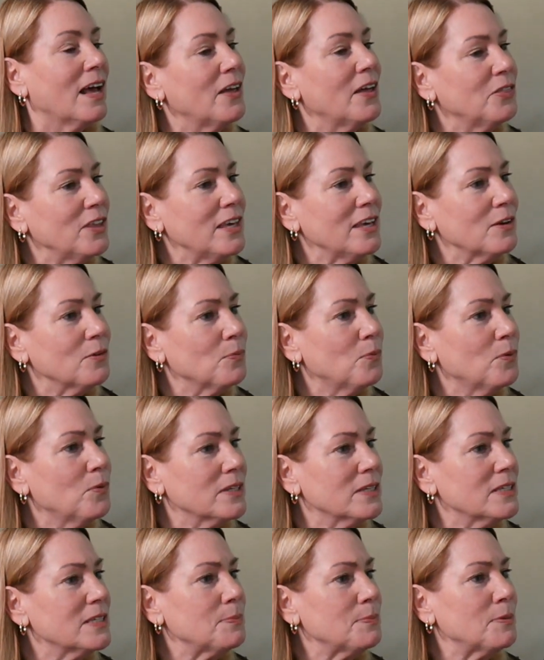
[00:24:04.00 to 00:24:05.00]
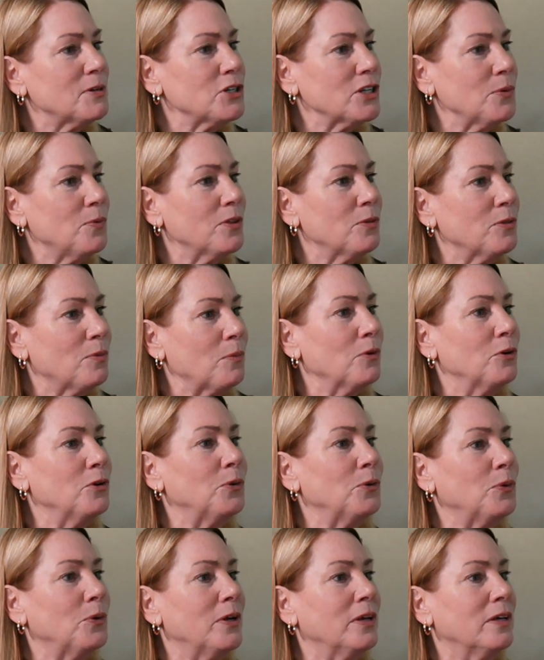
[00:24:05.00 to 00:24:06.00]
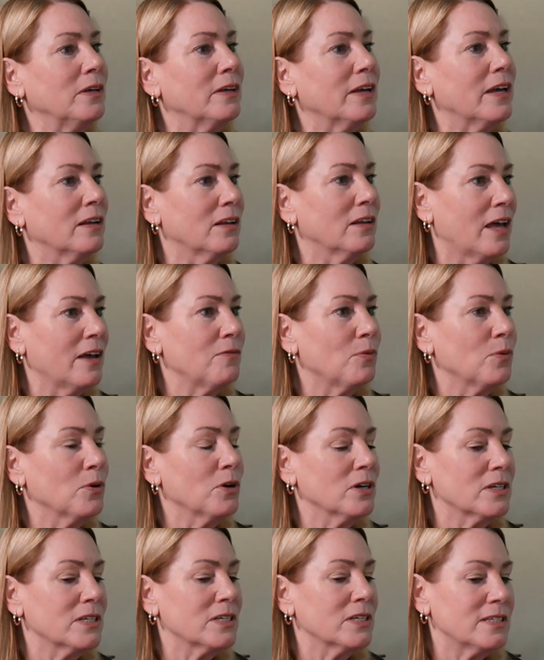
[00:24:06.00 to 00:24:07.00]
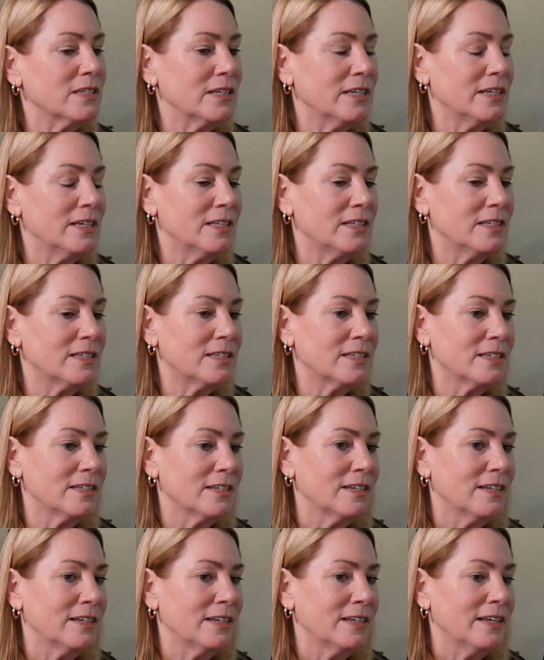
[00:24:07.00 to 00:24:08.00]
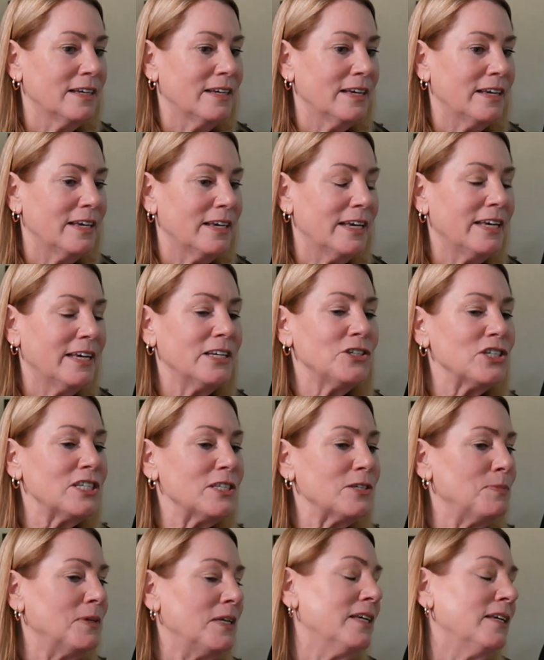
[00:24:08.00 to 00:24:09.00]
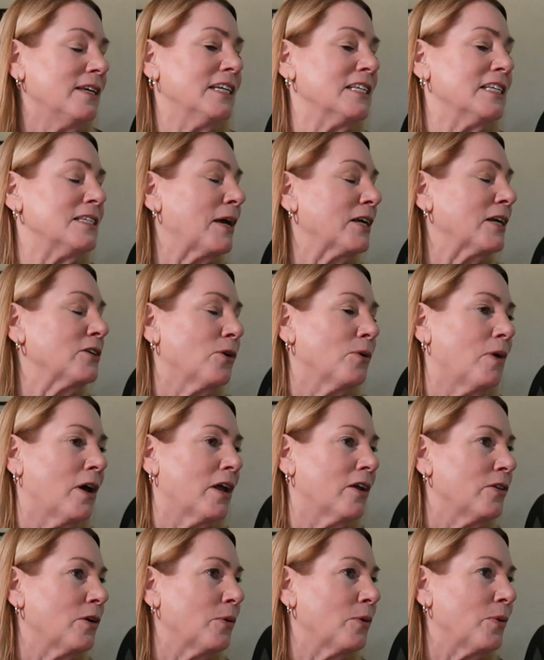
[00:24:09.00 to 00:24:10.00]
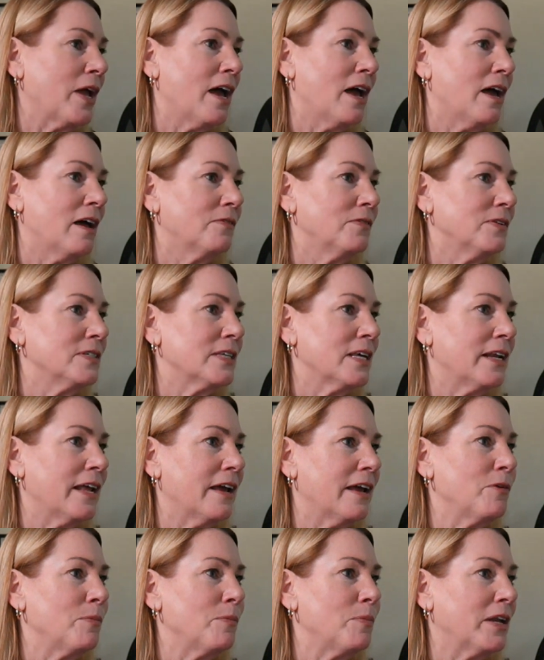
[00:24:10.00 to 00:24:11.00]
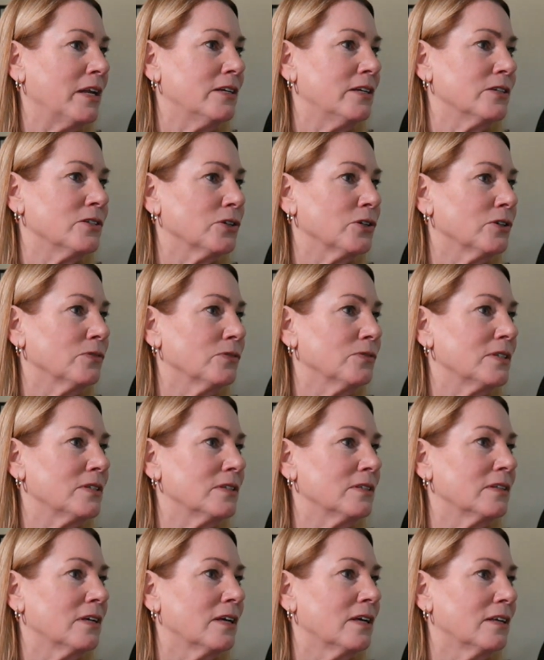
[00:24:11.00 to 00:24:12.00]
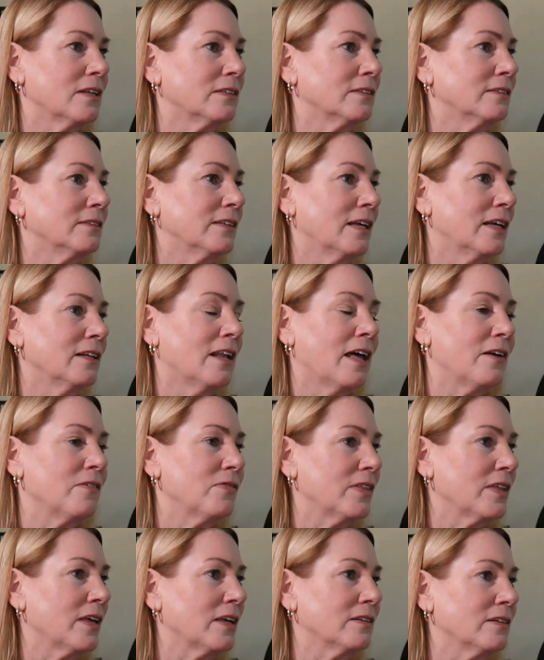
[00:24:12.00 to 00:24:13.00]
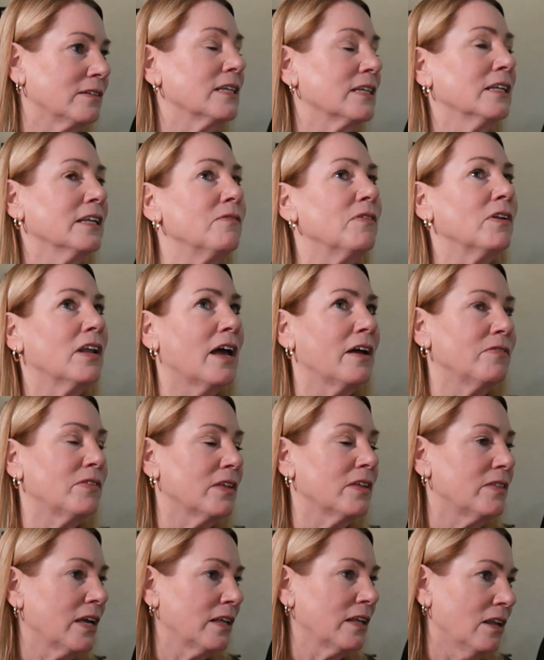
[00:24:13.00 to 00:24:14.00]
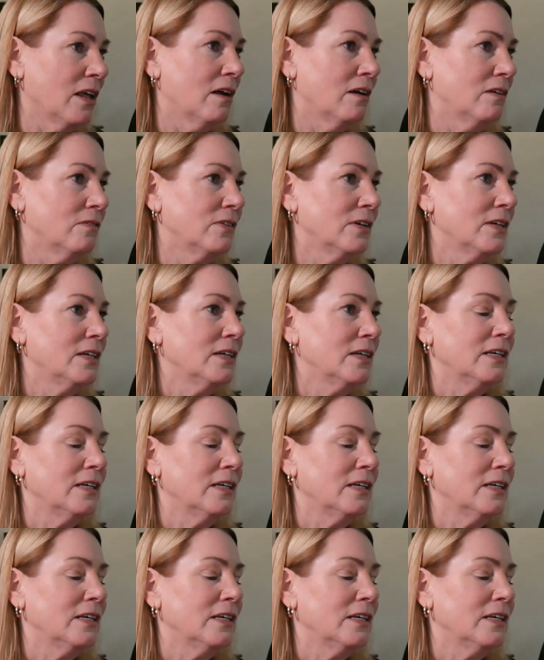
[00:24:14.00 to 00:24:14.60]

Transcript: I think, especially with what we're doing at LifeWorks, it gets back to our motto that we have, is that everybody deserves a life to live a life that they love.